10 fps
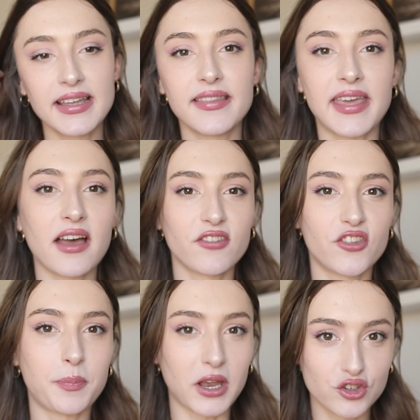they have
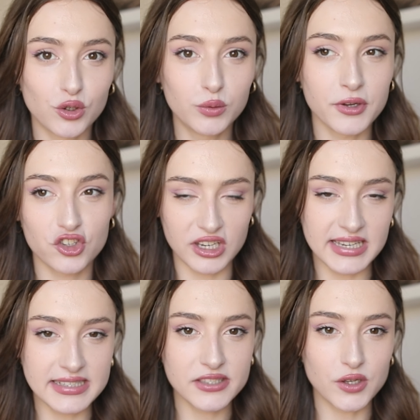special
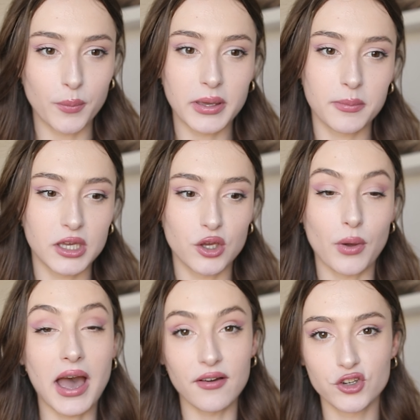machines, so maybe you
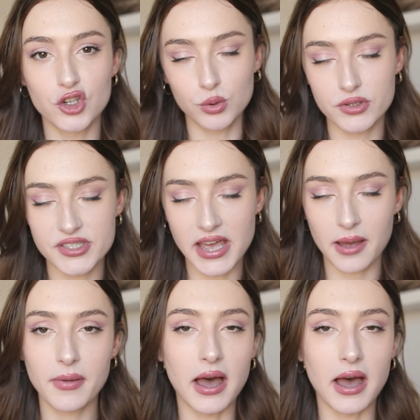have to use them.